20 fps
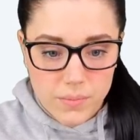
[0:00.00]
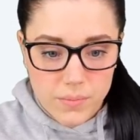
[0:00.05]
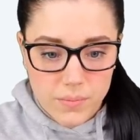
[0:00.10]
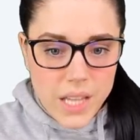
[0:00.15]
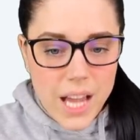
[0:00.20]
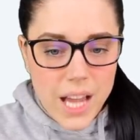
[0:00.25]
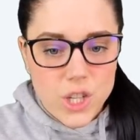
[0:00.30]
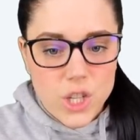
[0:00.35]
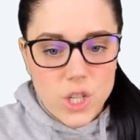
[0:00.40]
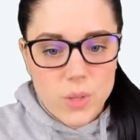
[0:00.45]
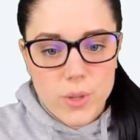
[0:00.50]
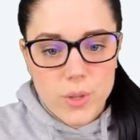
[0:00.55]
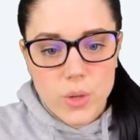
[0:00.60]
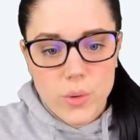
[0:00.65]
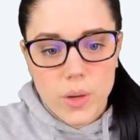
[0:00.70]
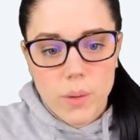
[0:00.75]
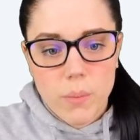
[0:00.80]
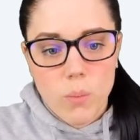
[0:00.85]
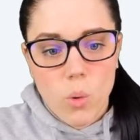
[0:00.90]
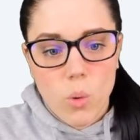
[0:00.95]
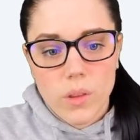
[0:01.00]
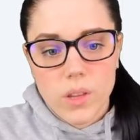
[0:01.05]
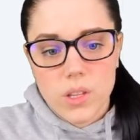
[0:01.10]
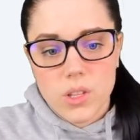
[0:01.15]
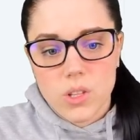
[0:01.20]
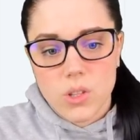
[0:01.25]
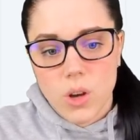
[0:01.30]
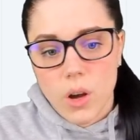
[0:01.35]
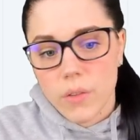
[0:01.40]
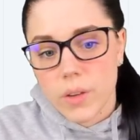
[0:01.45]
Dash has been doing more
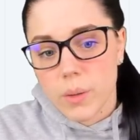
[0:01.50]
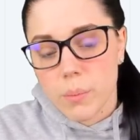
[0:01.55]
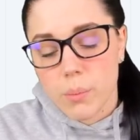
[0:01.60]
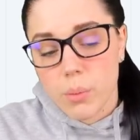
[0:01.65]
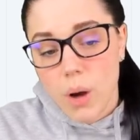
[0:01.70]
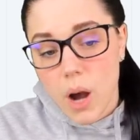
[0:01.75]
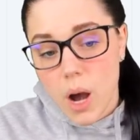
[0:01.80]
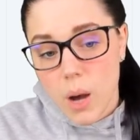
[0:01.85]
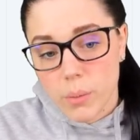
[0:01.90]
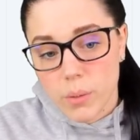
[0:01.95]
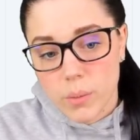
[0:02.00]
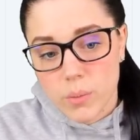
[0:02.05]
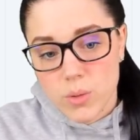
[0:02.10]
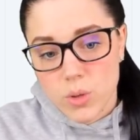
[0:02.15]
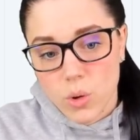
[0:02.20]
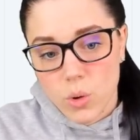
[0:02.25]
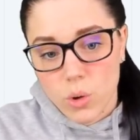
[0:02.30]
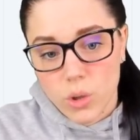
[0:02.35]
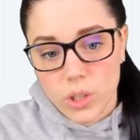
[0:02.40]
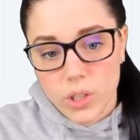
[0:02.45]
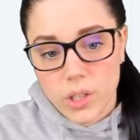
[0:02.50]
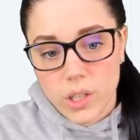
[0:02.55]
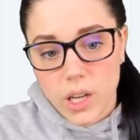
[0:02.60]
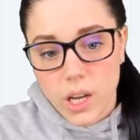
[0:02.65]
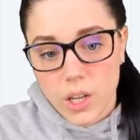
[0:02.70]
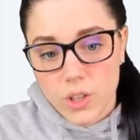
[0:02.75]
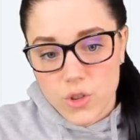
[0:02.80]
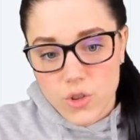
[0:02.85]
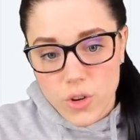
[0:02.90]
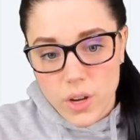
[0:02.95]
than solving problems, according to
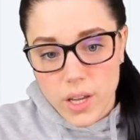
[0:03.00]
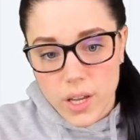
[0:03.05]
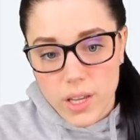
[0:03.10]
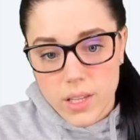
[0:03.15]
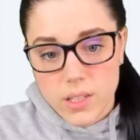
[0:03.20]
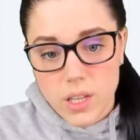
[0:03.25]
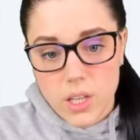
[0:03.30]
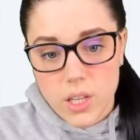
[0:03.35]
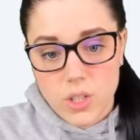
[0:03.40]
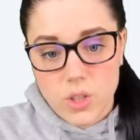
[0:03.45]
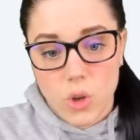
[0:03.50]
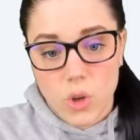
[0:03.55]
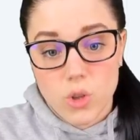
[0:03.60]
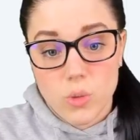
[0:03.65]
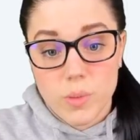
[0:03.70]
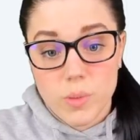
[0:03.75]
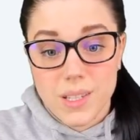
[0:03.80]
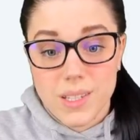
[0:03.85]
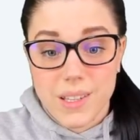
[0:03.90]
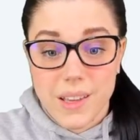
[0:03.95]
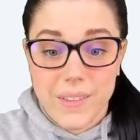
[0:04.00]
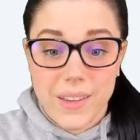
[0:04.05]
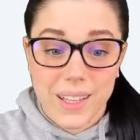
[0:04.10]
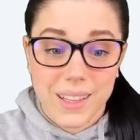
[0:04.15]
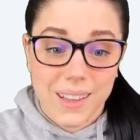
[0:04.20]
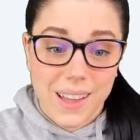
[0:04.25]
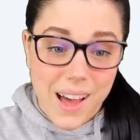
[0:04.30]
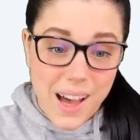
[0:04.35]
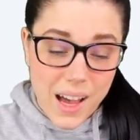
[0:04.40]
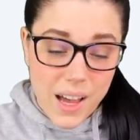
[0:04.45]
Contreras. It has also been
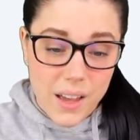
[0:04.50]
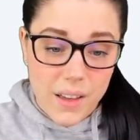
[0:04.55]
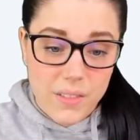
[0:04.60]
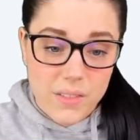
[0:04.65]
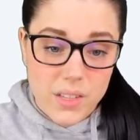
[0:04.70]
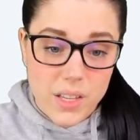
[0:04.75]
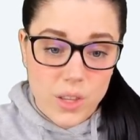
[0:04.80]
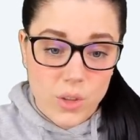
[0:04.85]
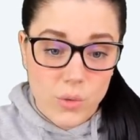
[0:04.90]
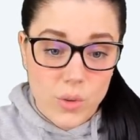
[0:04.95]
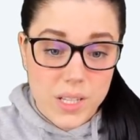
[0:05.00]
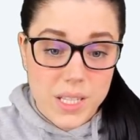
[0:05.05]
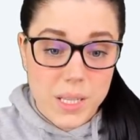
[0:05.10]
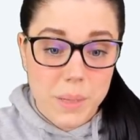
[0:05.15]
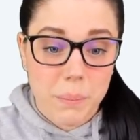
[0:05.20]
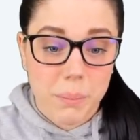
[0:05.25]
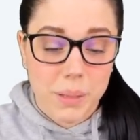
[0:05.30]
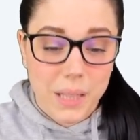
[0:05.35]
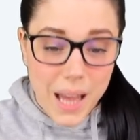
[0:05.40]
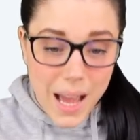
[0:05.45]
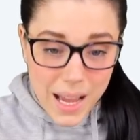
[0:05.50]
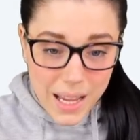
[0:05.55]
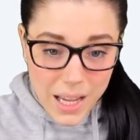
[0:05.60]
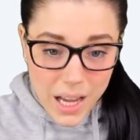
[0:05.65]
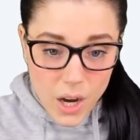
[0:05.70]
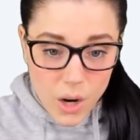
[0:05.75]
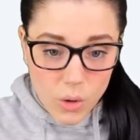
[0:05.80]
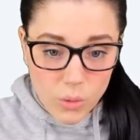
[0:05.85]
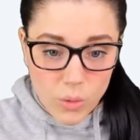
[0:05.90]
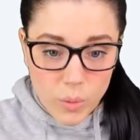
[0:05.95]
saving lives. In the recent
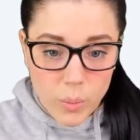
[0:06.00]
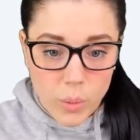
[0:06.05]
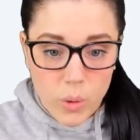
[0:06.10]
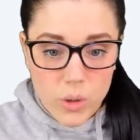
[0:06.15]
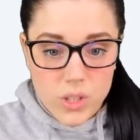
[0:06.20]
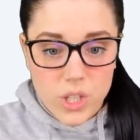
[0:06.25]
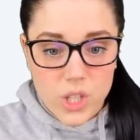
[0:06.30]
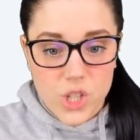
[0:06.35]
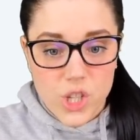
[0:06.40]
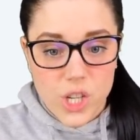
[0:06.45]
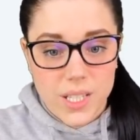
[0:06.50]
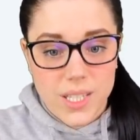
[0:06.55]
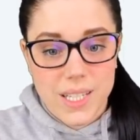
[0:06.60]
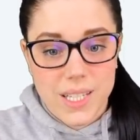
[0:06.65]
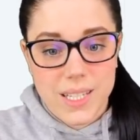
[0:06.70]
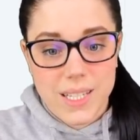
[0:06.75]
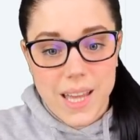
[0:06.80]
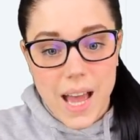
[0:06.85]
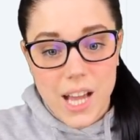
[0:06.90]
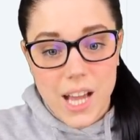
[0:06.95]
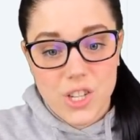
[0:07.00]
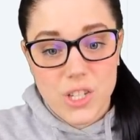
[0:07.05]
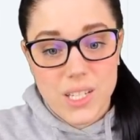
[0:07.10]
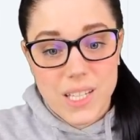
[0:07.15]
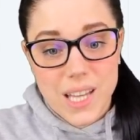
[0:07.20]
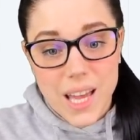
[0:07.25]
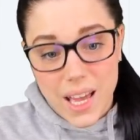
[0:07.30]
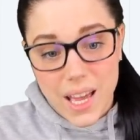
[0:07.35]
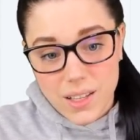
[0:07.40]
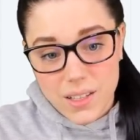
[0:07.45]
blackout, reports suggest that Dash
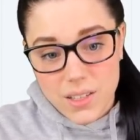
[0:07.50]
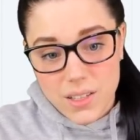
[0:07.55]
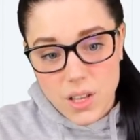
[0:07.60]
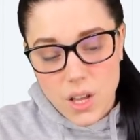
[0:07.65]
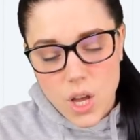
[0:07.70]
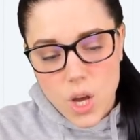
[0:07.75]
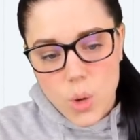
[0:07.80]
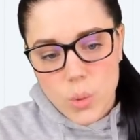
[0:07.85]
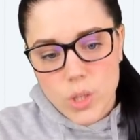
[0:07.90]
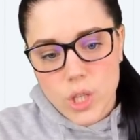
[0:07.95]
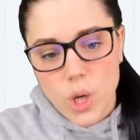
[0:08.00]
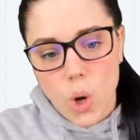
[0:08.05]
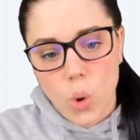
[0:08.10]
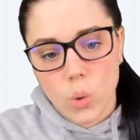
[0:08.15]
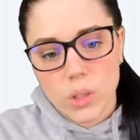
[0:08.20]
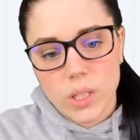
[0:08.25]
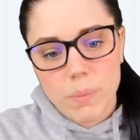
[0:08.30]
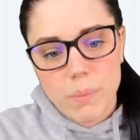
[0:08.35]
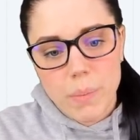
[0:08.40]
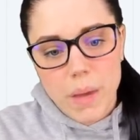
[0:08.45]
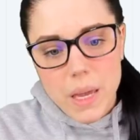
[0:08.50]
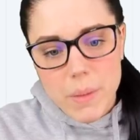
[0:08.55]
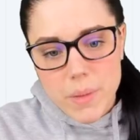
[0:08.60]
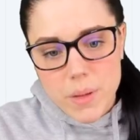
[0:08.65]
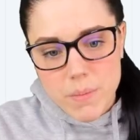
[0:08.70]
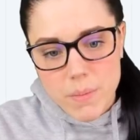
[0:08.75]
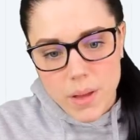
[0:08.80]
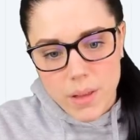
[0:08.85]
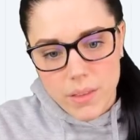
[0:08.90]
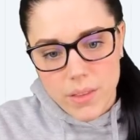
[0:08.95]
Text was the only
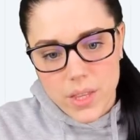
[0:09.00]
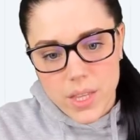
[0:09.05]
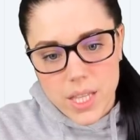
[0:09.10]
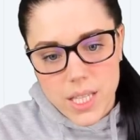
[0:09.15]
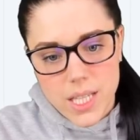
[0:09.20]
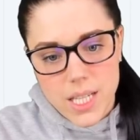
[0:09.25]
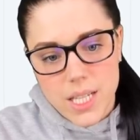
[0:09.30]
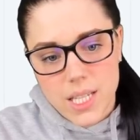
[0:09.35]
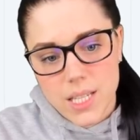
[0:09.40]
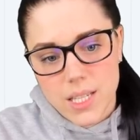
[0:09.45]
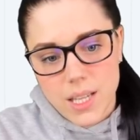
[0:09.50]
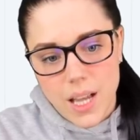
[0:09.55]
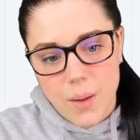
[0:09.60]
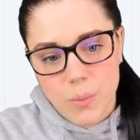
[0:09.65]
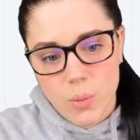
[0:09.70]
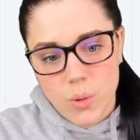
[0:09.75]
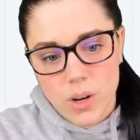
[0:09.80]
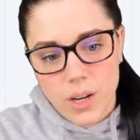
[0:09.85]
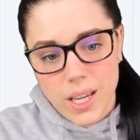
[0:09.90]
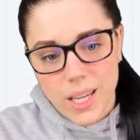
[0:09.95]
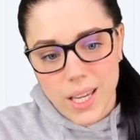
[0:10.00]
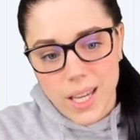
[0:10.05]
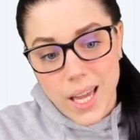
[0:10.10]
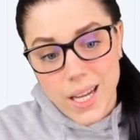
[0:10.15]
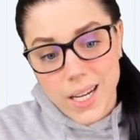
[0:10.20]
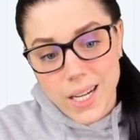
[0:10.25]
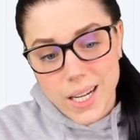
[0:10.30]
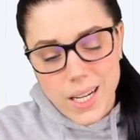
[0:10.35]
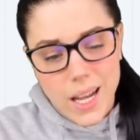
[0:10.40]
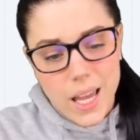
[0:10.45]
payment method that didn't stop working,
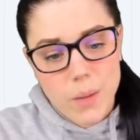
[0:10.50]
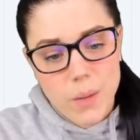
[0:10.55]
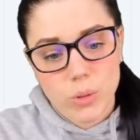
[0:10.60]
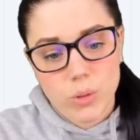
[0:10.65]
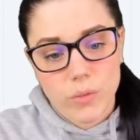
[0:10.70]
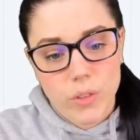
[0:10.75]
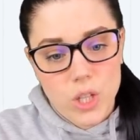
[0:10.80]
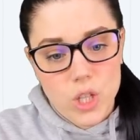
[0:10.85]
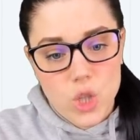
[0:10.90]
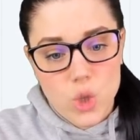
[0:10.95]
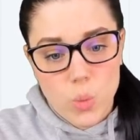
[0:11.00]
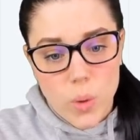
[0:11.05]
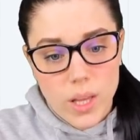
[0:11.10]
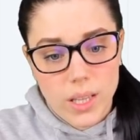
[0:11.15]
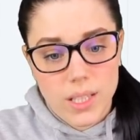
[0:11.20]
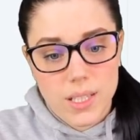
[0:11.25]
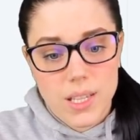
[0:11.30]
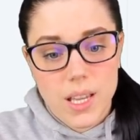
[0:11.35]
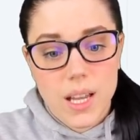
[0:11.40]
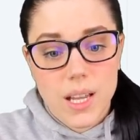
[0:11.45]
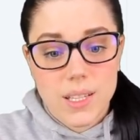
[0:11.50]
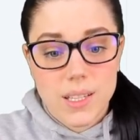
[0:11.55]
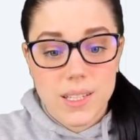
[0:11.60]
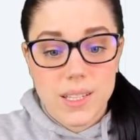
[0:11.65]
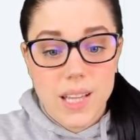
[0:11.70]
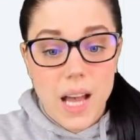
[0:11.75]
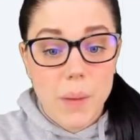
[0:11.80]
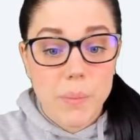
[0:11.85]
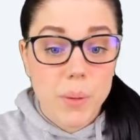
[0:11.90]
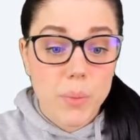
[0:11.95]
and it enabled Venezuelans
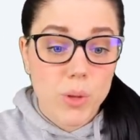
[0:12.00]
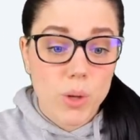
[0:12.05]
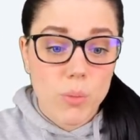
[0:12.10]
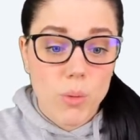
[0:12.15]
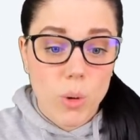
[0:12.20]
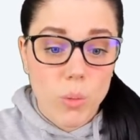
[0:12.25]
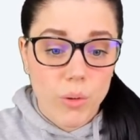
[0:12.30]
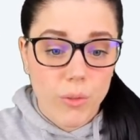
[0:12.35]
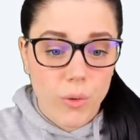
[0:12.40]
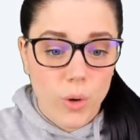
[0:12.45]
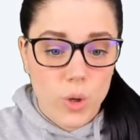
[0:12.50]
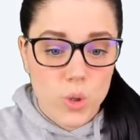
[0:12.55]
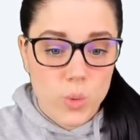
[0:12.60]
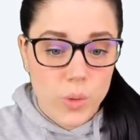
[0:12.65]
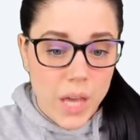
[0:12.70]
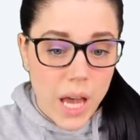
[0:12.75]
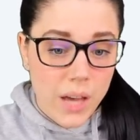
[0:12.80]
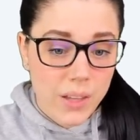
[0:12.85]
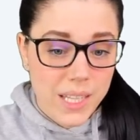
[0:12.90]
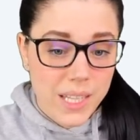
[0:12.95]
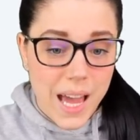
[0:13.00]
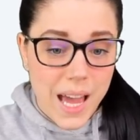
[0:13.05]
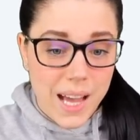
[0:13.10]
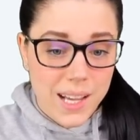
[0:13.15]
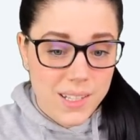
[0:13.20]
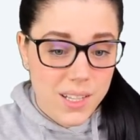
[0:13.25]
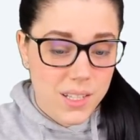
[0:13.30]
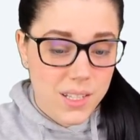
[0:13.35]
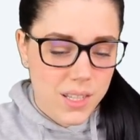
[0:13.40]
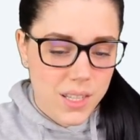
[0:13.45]
to top up their mobile phones without the
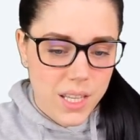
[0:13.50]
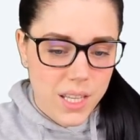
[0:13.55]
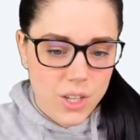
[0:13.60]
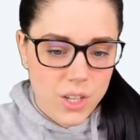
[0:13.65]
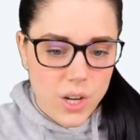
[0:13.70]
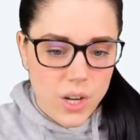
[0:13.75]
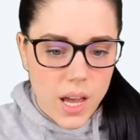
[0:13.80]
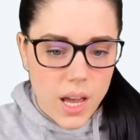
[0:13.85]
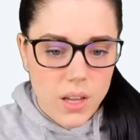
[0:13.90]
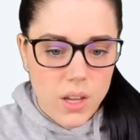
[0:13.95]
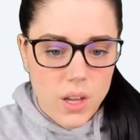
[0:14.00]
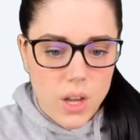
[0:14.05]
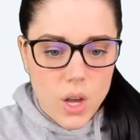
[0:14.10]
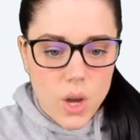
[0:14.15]
access to the internet.